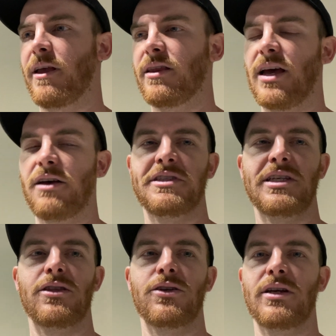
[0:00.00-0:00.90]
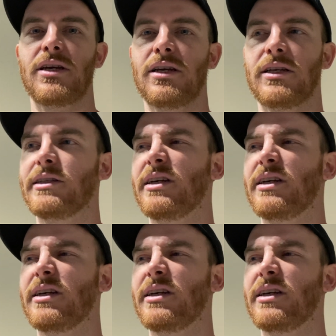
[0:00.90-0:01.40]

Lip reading: FC3.